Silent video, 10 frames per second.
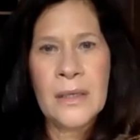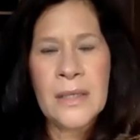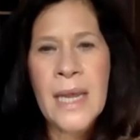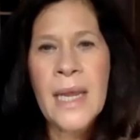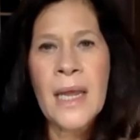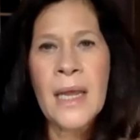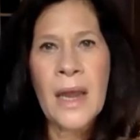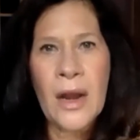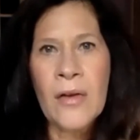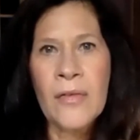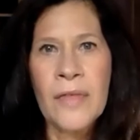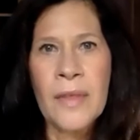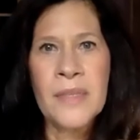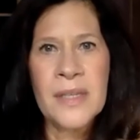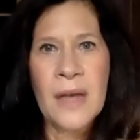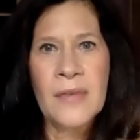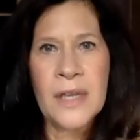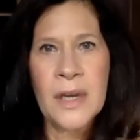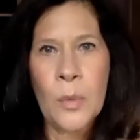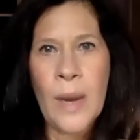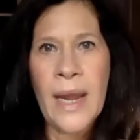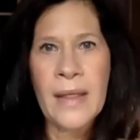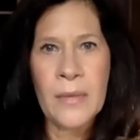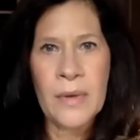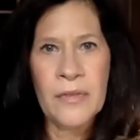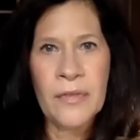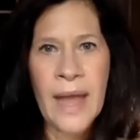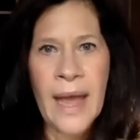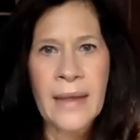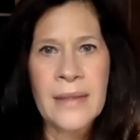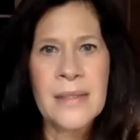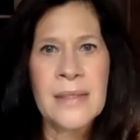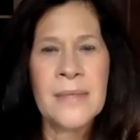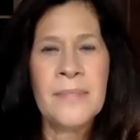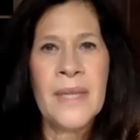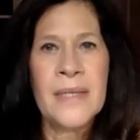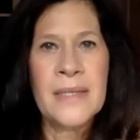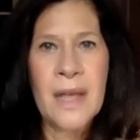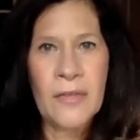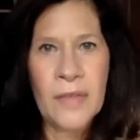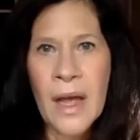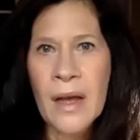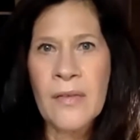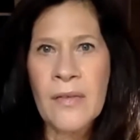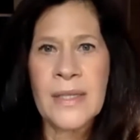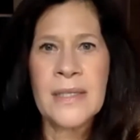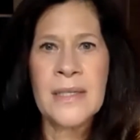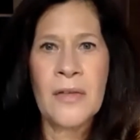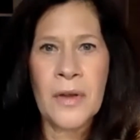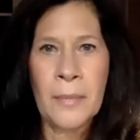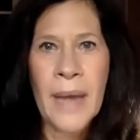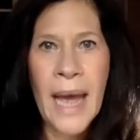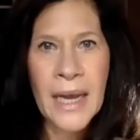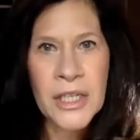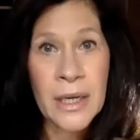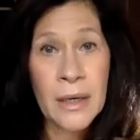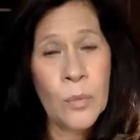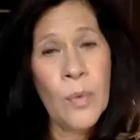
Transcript: taking care themselves in a way that reflects self-love and self-compassion.